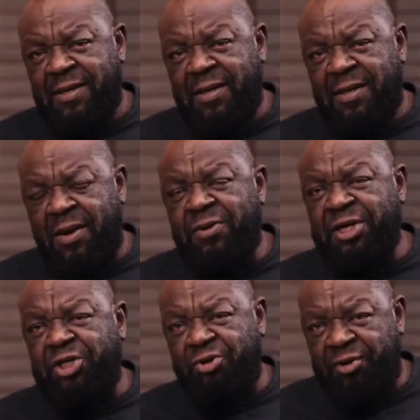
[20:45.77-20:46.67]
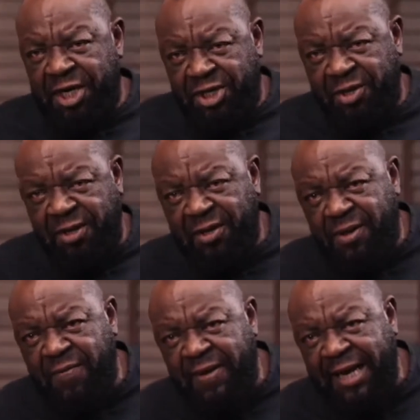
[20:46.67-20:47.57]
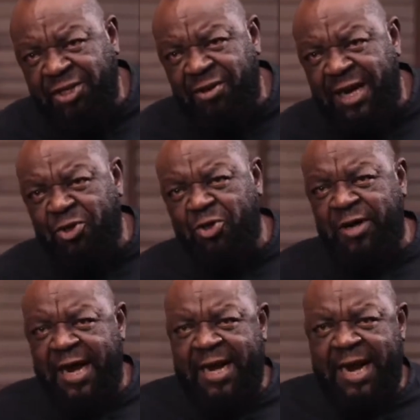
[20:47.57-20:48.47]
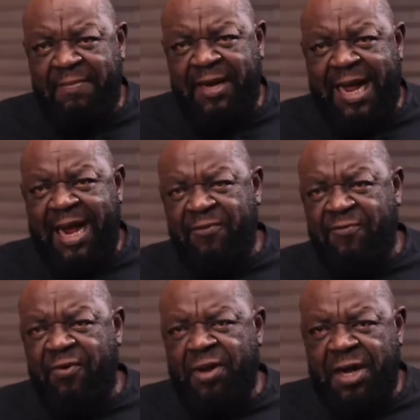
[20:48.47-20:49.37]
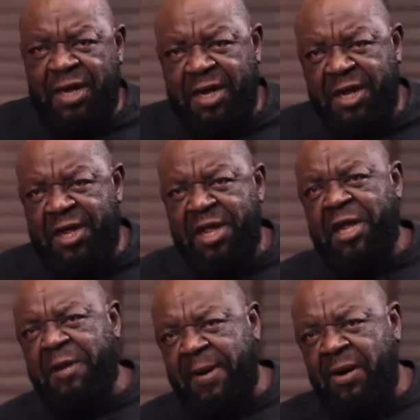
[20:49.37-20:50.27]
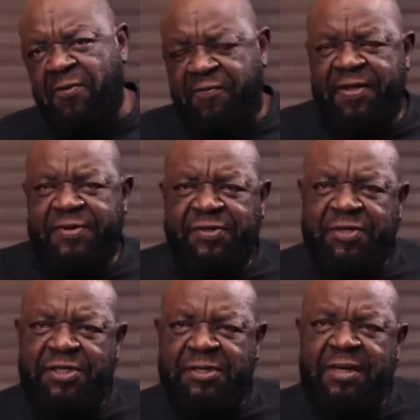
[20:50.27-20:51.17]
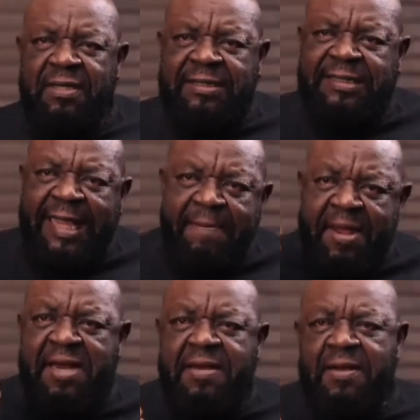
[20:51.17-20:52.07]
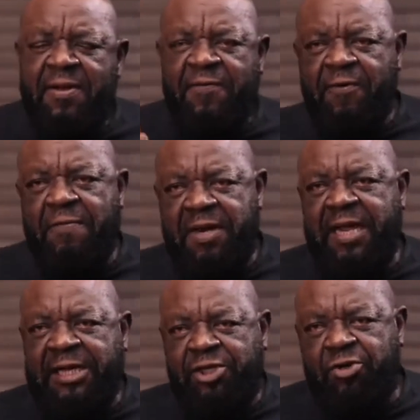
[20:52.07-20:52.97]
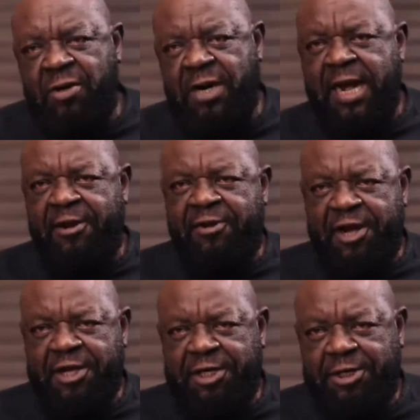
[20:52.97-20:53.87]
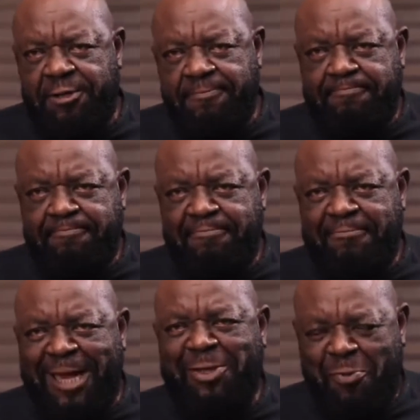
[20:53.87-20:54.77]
of the jurisdiction of Nigeria to try Nnamdi Kanu for any criminal offenses stemming from the extraordinary rendition. That's where